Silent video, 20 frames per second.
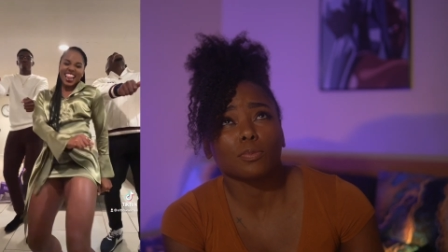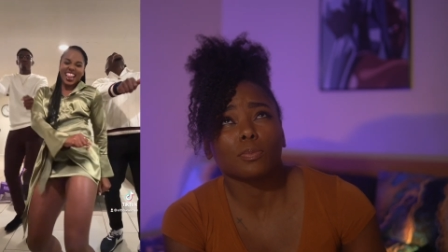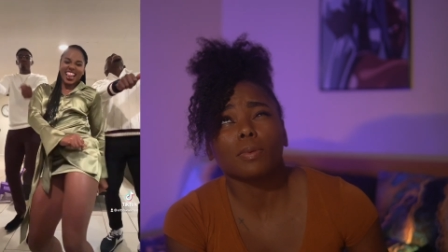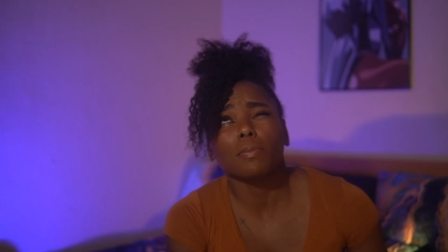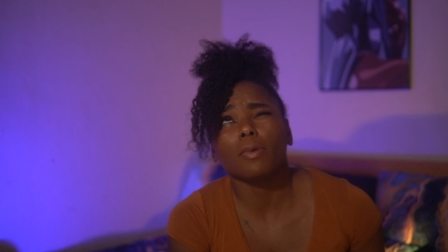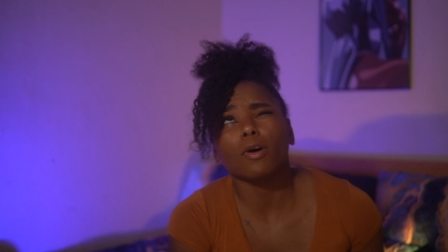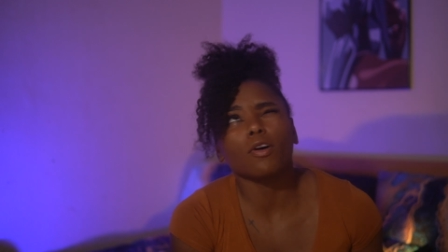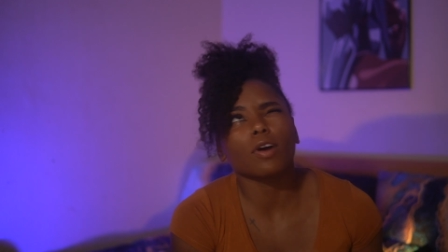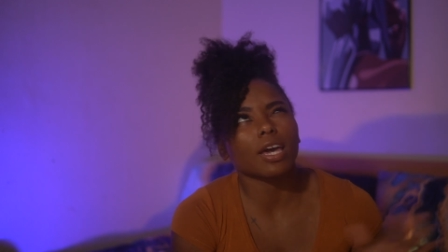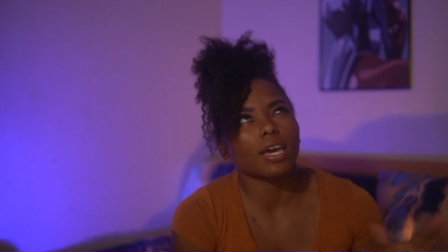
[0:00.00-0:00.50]

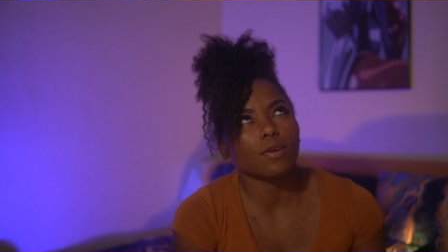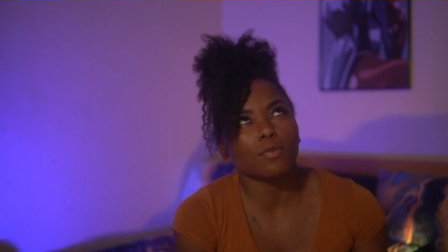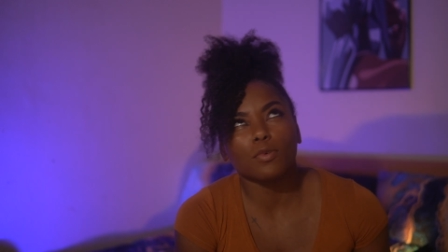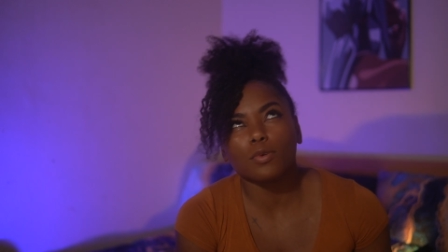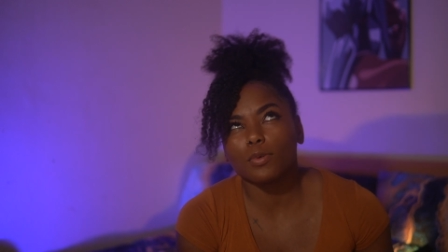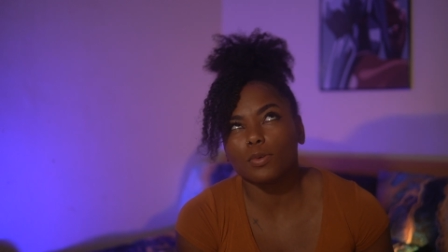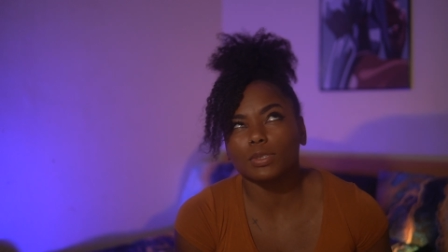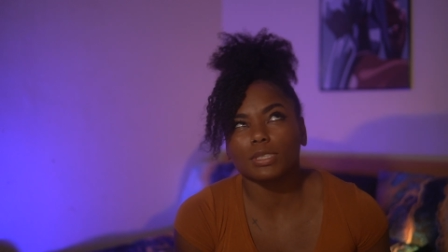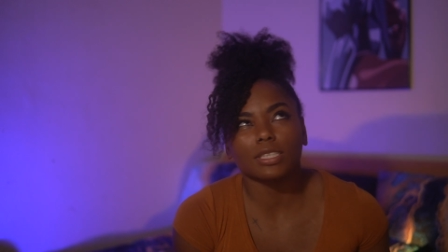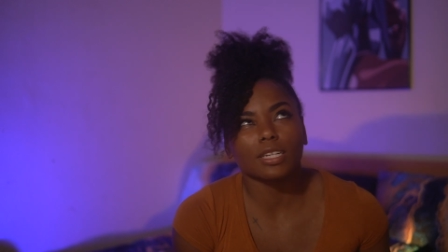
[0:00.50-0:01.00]
But okay,
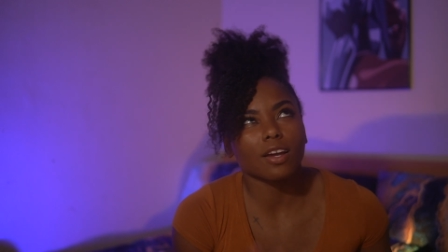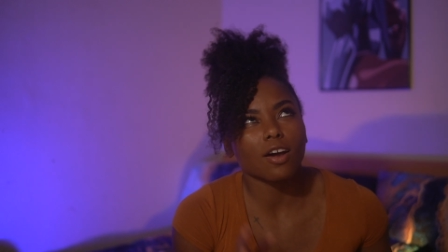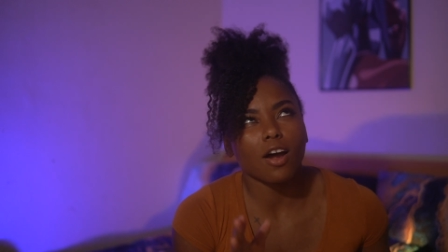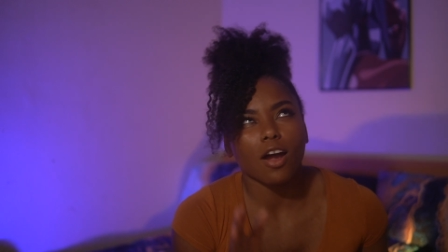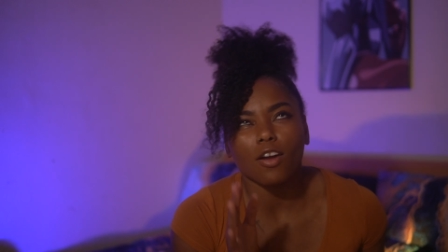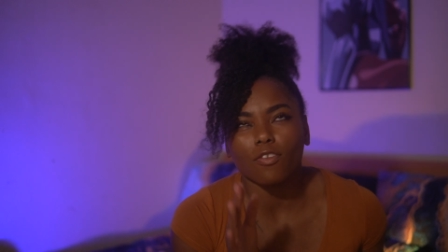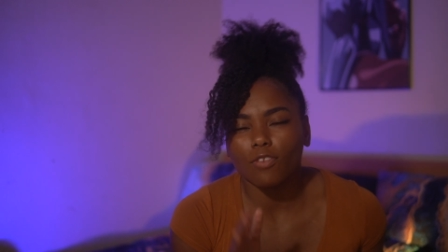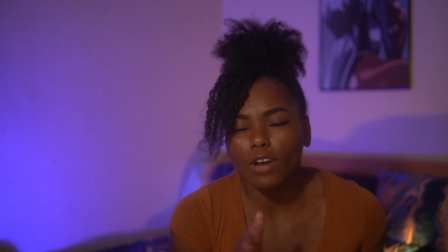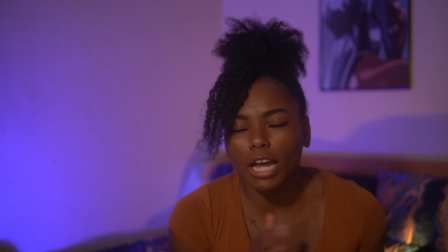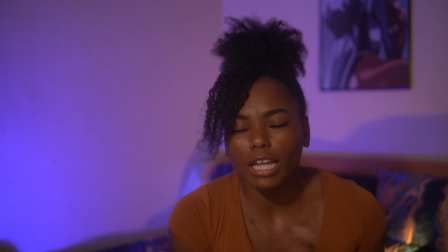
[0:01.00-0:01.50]
we was in the
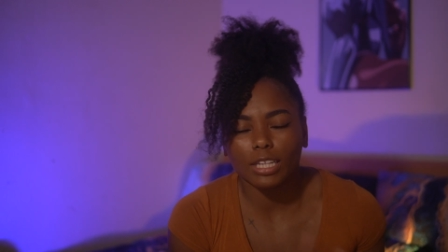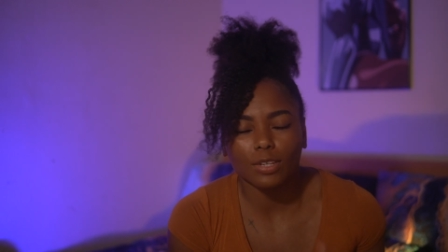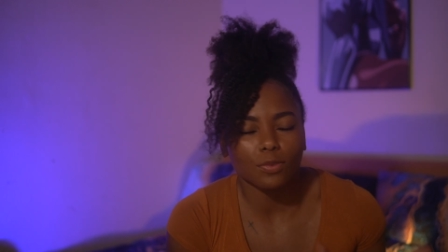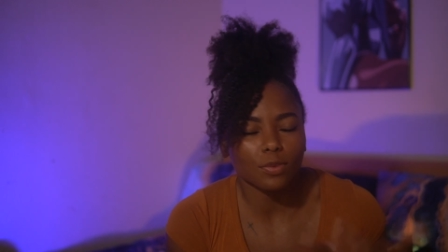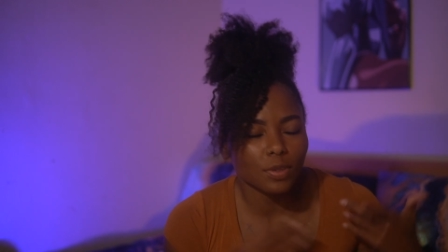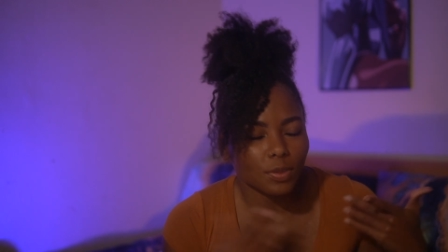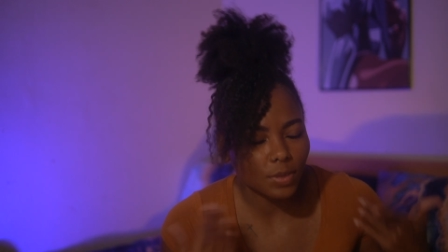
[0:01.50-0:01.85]
car finally.